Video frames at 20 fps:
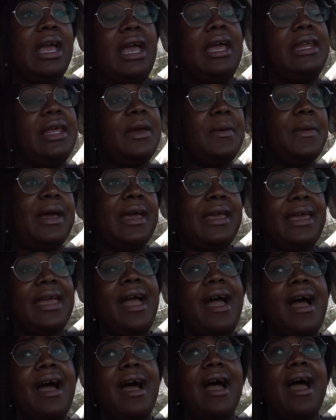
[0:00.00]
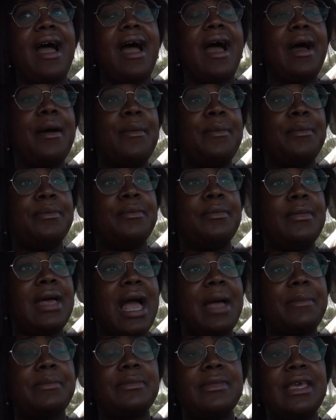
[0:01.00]
Anyway, yeah, I'm
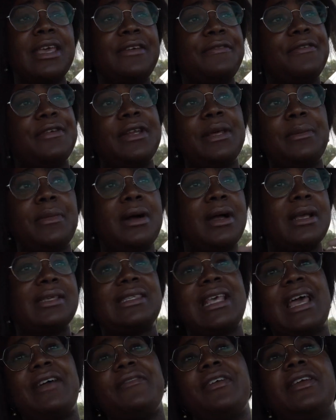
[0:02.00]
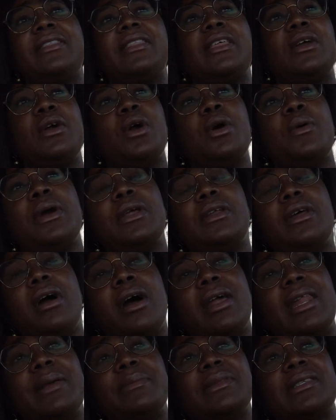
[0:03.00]
even amongst everything going
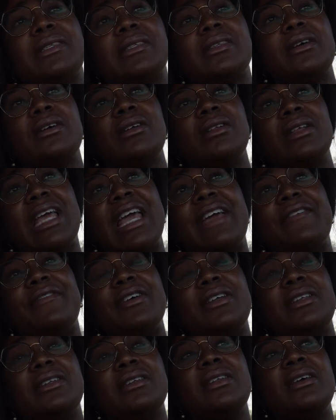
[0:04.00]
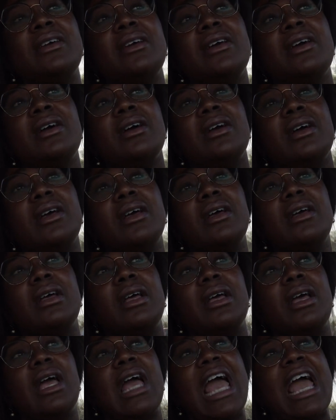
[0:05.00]
on, I'm still, even
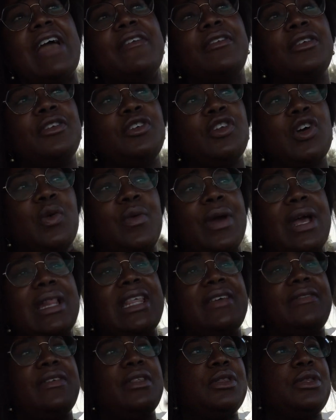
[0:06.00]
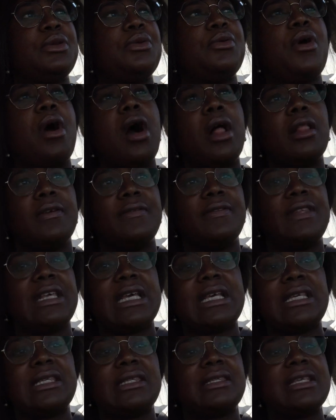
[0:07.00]
though we're living through all of
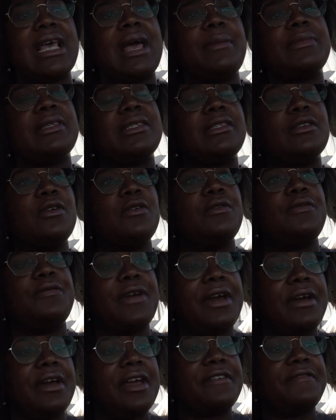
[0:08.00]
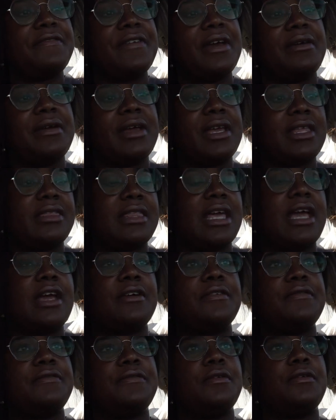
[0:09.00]
this, I'm still very, very
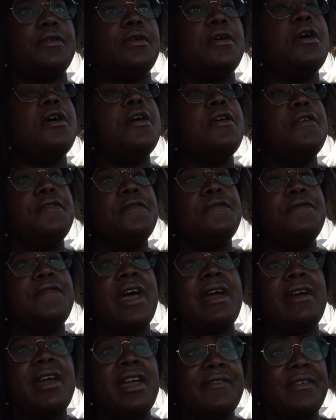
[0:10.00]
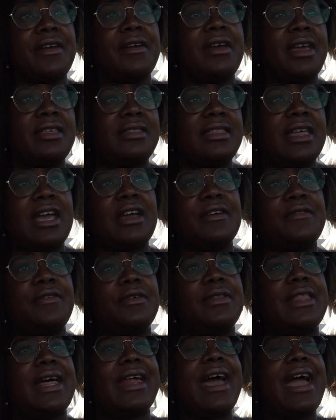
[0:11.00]
thankful. Very, very
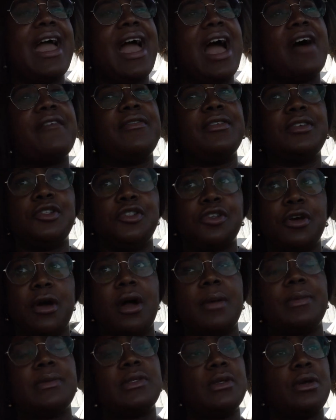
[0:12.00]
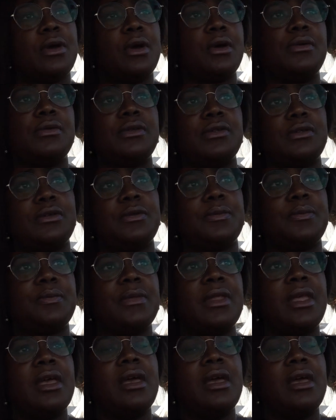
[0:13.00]
thankful that I have a job to go to.